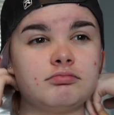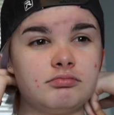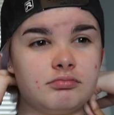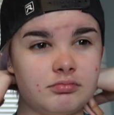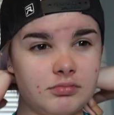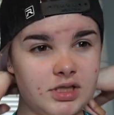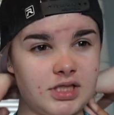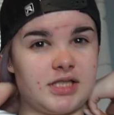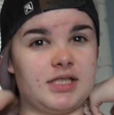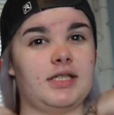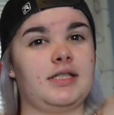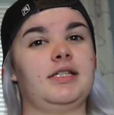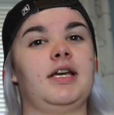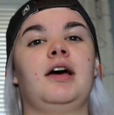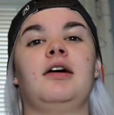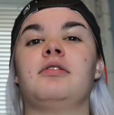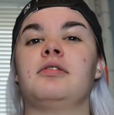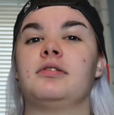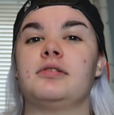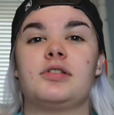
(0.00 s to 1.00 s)
a sit
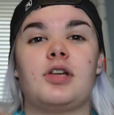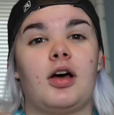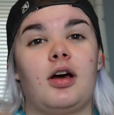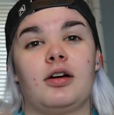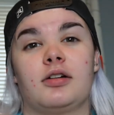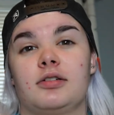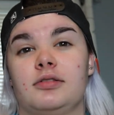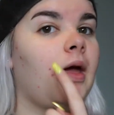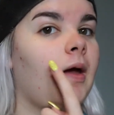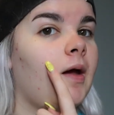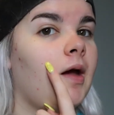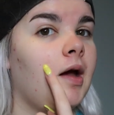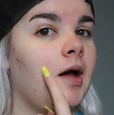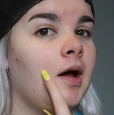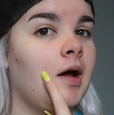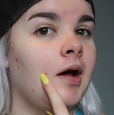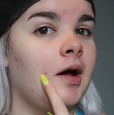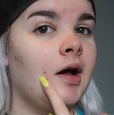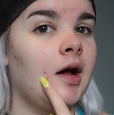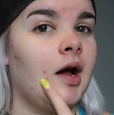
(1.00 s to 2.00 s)
down and talk.
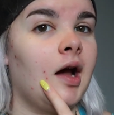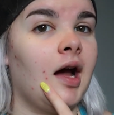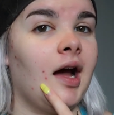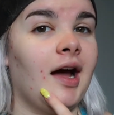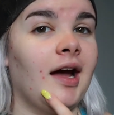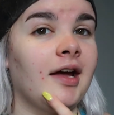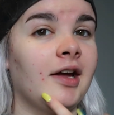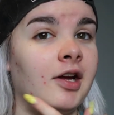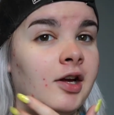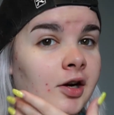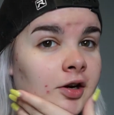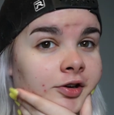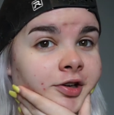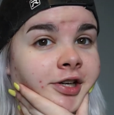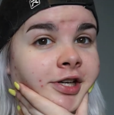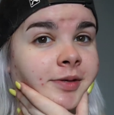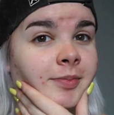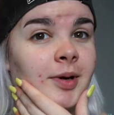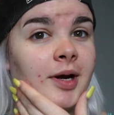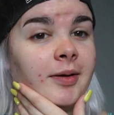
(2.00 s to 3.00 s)
I
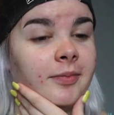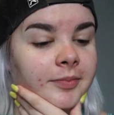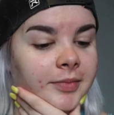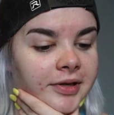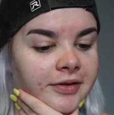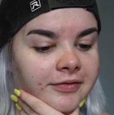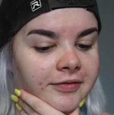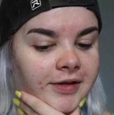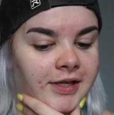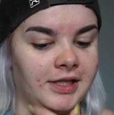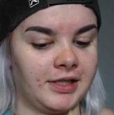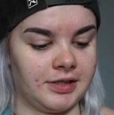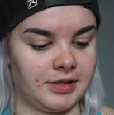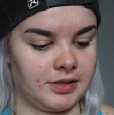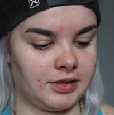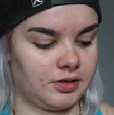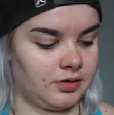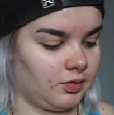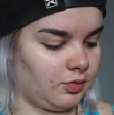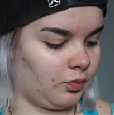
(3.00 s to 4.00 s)
already primed my
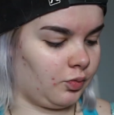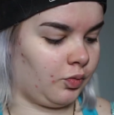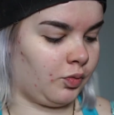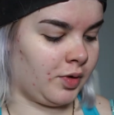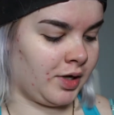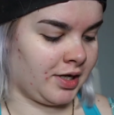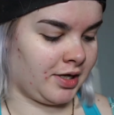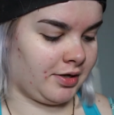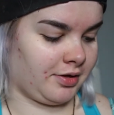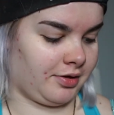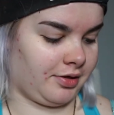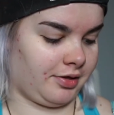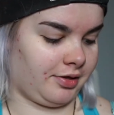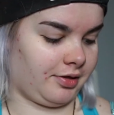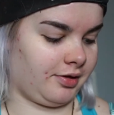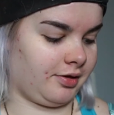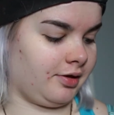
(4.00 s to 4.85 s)
face with